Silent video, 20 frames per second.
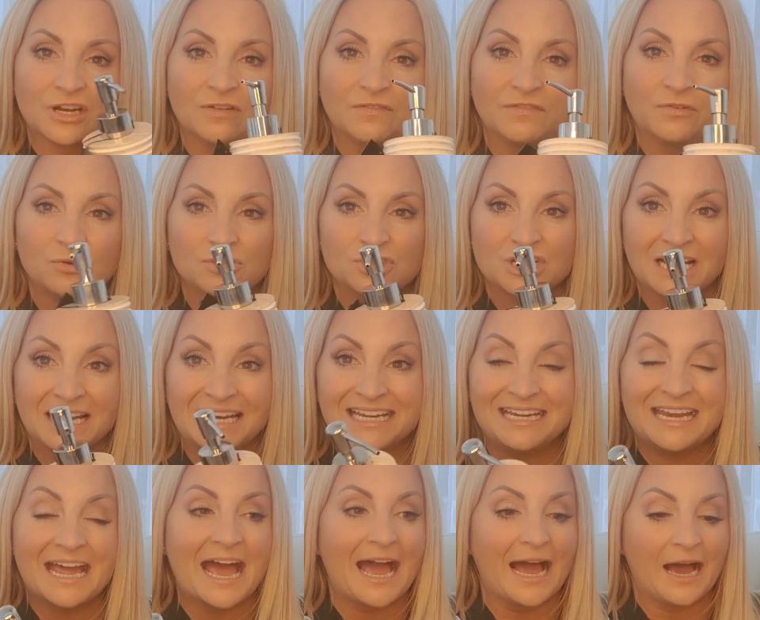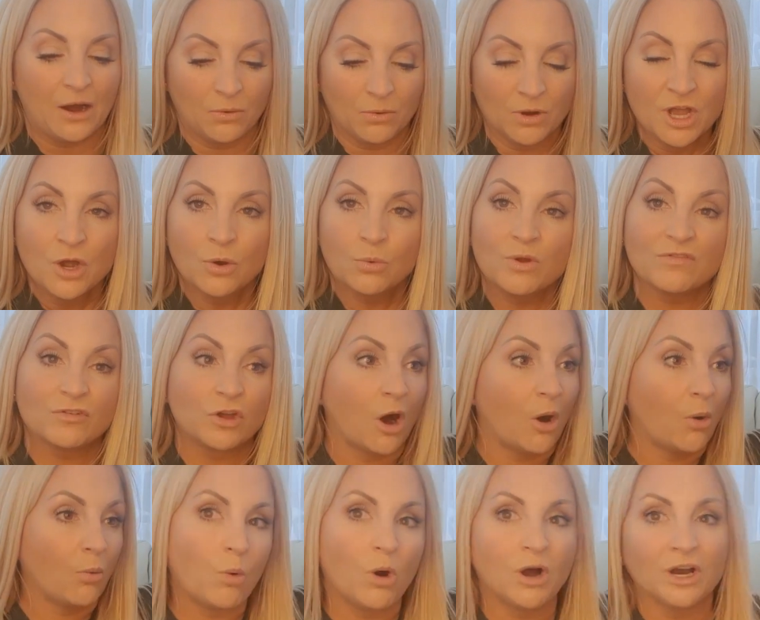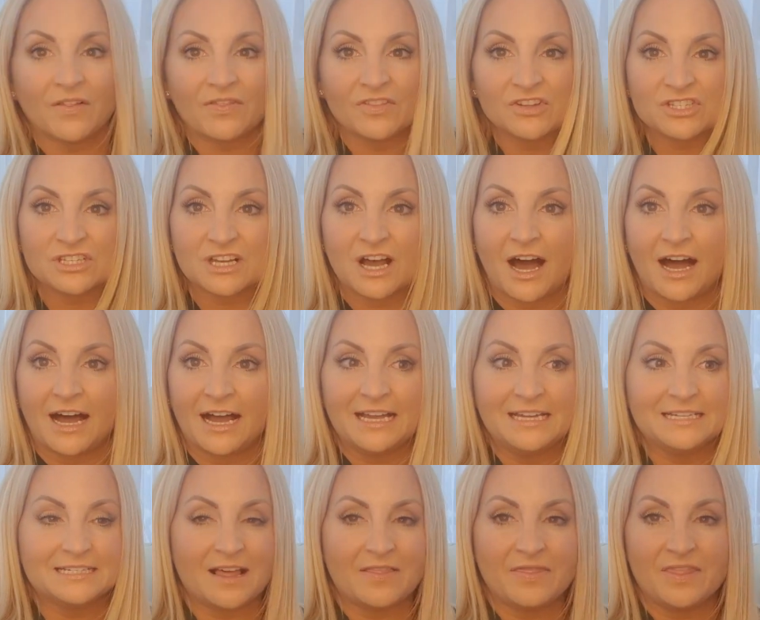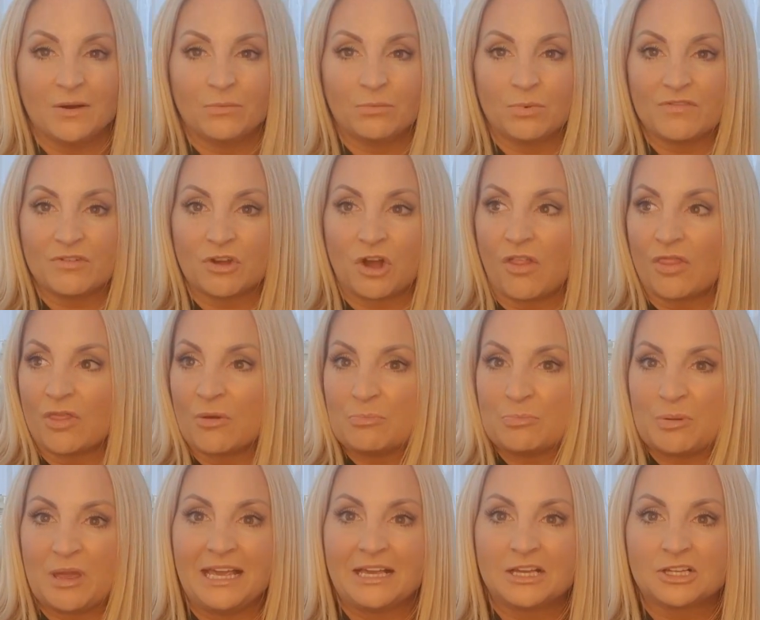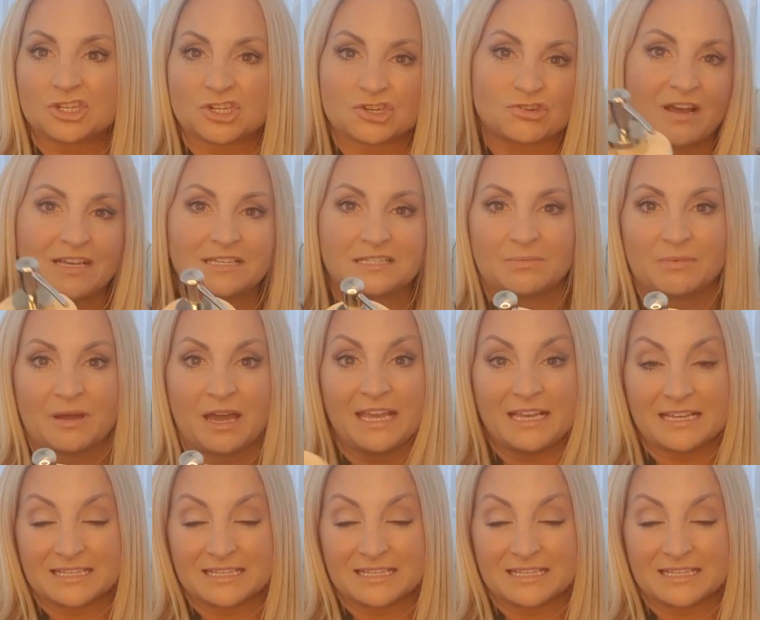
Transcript: And unfortunately now we've got one on the side and then we've got the big Tresemme,